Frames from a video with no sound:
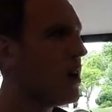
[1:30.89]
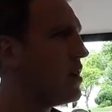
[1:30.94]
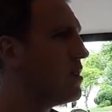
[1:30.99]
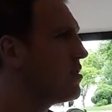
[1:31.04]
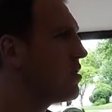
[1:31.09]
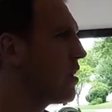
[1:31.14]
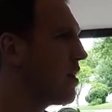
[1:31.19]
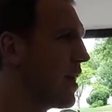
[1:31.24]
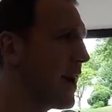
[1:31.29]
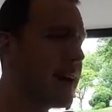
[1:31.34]

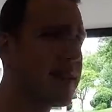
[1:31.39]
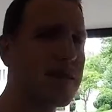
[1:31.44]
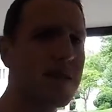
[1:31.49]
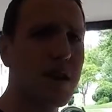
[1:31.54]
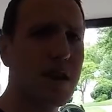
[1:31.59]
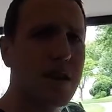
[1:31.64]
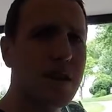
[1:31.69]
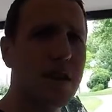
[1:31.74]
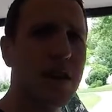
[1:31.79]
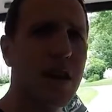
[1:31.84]
So that's
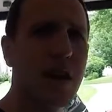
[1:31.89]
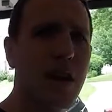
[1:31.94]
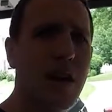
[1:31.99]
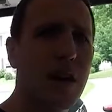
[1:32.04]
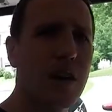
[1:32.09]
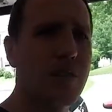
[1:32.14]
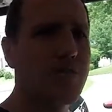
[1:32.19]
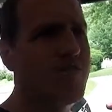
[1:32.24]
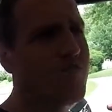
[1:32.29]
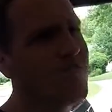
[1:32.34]
on
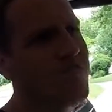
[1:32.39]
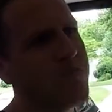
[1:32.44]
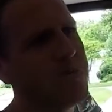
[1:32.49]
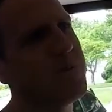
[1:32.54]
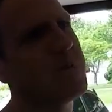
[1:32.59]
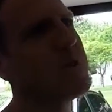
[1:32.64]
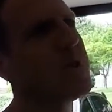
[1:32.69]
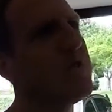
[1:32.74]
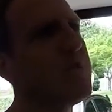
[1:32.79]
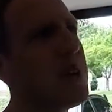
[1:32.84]
there.
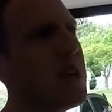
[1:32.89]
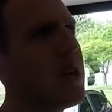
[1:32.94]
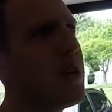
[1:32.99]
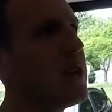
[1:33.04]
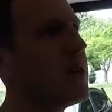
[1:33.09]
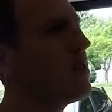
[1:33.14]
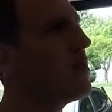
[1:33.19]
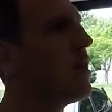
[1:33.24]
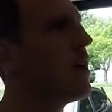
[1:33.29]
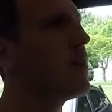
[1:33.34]
To
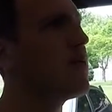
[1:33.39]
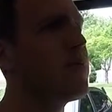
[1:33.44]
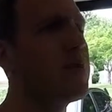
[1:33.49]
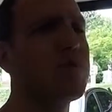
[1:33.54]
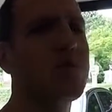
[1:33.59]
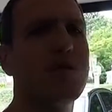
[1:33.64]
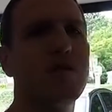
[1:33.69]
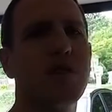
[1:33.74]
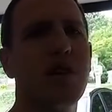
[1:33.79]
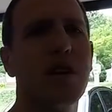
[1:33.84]
me, a lot of
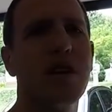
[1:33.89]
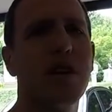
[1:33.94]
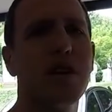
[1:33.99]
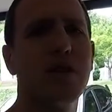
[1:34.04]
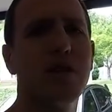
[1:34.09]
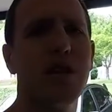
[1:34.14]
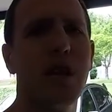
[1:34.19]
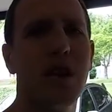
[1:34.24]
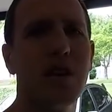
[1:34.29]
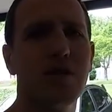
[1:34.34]
people tell you
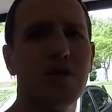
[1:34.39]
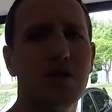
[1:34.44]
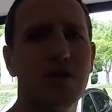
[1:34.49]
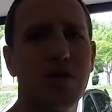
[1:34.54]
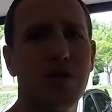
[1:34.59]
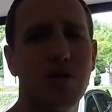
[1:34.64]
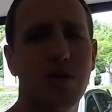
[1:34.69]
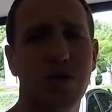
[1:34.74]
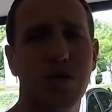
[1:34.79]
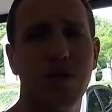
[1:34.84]
it's not
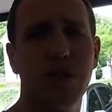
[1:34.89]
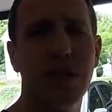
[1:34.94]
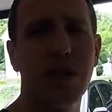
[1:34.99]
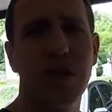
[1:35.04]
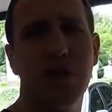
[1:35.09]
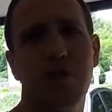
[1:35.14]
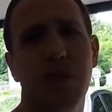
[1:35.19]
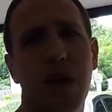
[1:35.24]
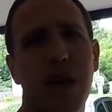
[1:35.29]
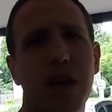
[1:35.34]
true. Seat
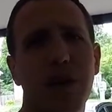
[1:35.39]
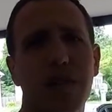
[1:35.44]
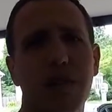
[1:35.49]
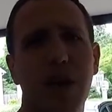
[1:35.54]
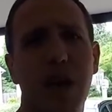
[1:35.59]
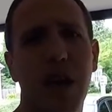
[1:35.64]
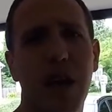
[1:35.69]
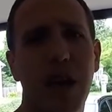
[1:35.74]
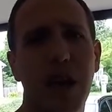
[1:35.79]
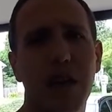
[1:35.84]
of the pants
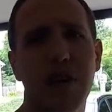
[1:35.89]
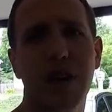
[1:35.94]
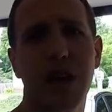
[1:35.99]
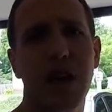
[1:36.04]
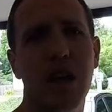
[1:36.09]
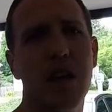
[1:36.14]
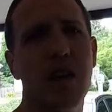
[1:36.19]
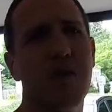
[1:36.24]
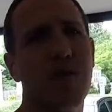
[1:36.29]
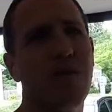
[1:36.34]
gain
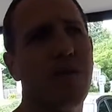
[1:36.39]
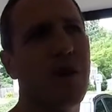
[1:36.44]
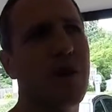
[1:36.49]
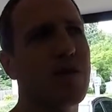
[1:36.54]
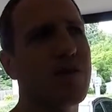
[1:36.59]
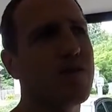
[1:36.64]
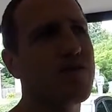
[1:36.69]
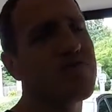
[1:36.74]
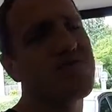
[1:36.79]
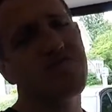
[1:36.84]

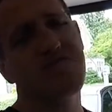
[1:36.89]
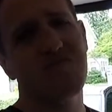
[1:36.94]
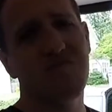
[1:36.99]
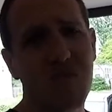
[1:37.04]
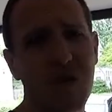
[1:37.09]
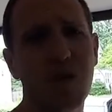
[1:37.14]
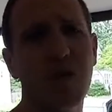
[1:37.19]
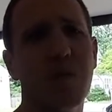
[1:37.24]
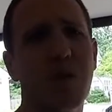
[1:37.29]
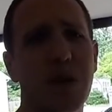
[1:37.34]
felt
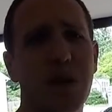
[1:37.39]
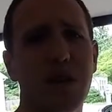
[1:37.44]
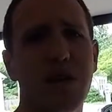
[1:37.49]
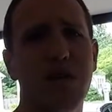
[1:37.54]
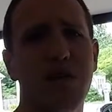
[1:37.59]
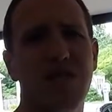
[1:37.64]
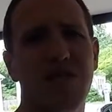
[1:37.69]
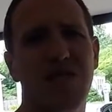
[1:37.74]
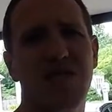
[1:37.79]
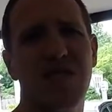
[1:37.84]
a little bit
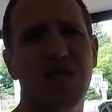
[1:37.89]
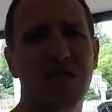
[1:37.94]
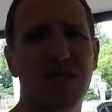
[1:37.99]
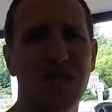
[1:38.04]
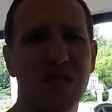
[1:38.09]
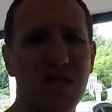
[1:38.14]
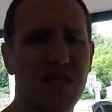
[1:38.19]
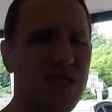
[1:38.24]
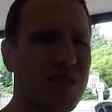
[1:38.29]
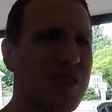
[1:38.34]

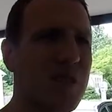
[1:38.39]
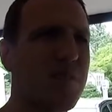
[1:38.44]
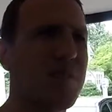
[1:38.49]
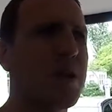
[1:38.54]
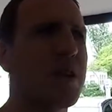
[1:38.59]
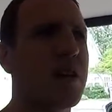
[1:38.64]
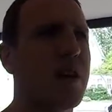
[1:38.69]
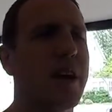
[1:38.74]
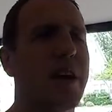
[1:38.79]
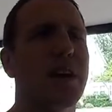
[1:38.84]

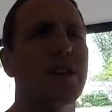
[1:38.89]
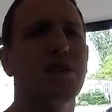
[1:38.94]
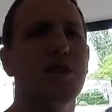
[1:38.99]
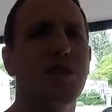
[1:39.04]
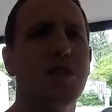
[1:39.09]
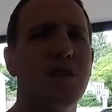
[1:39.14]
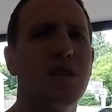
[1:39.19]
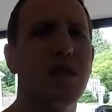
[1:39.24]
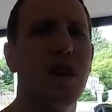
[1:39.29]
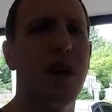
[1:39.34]
zippier, I guess
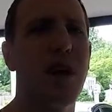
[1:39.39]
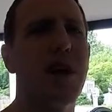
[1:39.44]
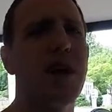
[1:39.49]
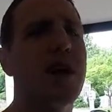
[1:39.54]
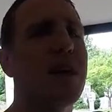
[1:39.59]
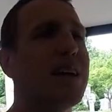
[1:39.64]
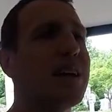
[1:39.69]
you could say.